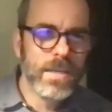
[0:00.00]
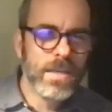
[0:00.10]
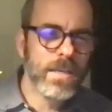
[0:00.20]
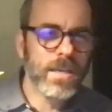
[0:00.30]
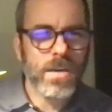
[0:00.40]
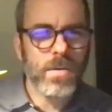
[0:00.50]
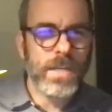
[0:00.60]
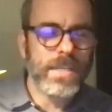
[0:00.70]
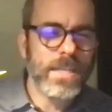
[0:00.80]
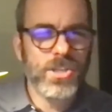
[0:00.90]
you know, in
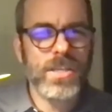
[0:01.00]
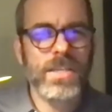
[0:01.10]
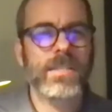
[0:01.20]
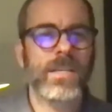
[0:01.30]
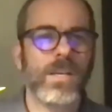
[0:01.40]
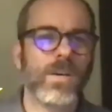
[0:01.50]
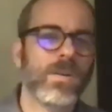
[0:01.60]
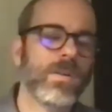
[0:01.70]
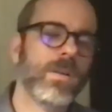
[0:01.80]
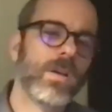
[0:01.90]
editions, and
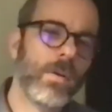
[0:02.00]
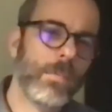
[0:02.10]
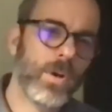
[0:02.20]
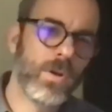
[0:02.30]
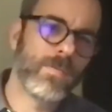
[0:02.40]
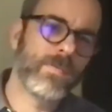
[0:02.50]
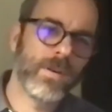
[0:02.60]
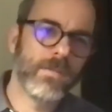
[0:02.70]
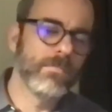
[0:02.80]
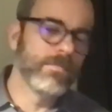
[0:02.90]
I'll pull
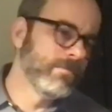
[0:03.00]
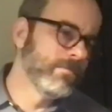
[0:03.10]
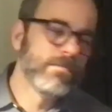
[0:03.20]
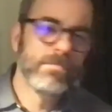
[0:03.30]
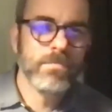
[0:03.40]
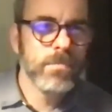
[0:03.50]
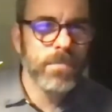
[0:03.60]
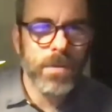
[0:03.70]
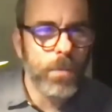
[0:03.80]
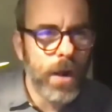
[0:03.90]
from
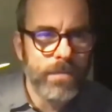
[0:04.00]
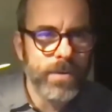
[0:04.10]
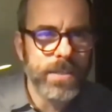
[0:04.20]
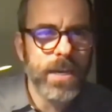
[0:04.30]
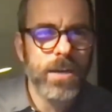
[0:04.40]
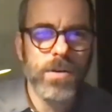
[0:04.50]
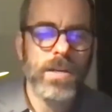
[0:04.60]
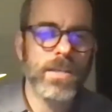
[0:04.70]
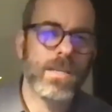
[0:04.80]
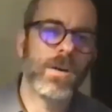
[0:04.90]
private
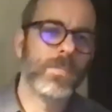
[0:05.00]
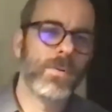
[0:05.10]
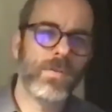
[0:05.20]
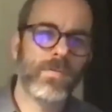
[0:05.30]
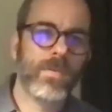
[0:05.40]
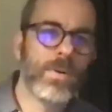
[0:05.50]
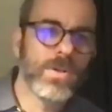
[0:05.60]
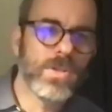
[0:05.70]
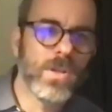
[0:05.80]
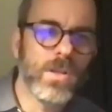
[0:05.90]
diaries, and I'll pull from
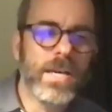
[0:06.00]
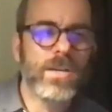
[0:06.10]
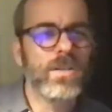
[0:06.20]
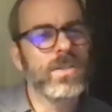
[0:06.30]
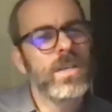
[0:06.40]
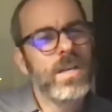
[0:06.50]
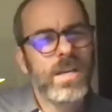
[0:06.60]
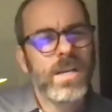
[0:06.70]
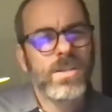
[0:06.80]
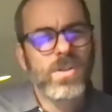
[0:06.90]
personal letters.
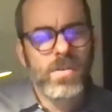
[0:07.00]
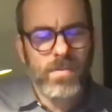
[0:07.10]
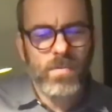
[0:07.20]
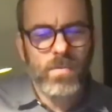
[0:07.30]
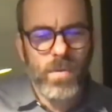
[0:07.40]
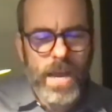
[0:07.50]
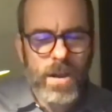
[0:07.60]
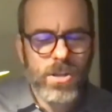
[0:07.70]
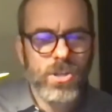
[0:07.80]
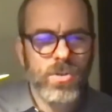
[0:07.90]
Sort of, how
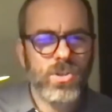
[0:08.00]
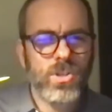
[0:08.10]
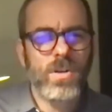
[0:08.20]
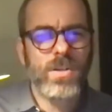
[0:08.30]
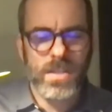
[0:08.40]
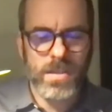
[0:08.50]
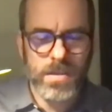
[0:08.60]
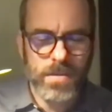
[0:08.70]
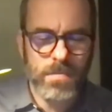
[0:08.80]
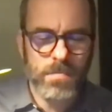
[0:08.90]
did you start to
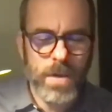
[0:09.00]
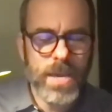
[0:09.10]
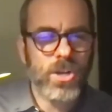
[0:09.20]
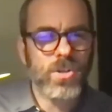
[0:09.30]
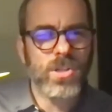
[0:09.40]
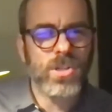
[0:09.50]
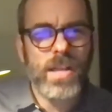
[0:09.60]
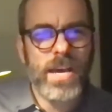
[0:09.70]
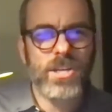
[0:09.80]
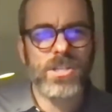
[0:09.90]
make your
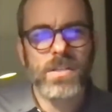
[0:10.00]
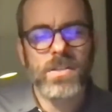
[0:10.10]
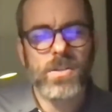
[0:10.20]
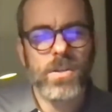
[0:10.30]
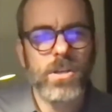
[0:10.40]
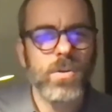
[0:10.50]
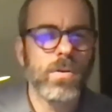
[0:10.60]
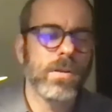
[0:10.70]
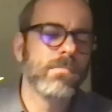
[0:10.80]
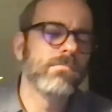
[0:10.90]
selection so that you
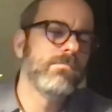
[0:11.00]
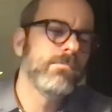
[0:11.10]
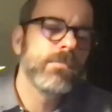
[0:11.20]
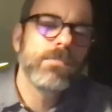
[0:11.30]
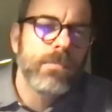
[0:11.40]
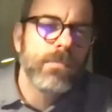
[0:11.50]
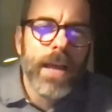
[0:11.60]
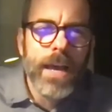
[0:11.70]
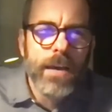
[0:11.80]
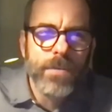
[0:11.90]
could
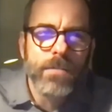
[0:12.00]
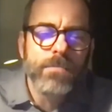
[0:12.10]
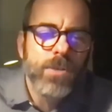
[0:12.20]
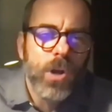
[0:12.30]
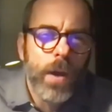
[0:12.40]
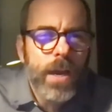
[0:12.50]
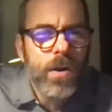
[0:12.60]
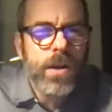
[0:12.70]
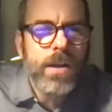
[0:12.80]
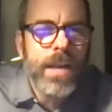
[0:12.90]
have a
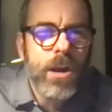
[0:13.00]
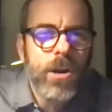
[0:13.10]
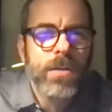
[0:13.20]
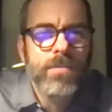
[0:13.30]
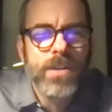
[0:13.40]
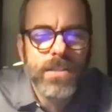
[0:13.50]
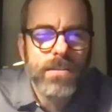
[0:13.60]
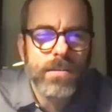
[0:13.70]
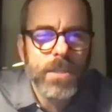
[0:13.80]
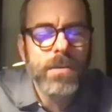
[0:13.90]
coherent narrative? Because
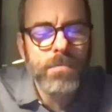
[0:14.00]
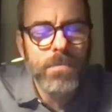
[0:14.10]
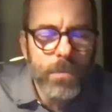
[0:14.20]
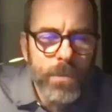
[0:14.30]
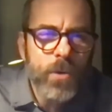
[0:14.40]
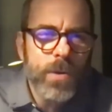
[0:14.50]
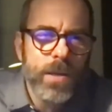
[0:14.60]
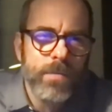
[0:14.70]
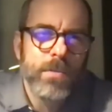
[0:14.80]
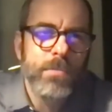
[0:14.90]
I mean, the beauty
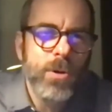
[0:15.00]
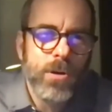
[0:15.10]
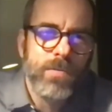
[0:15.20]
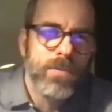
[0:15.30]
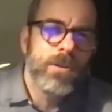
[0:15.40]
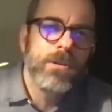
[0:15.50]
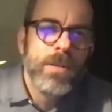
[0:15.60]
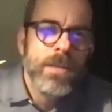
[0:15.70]
of the book for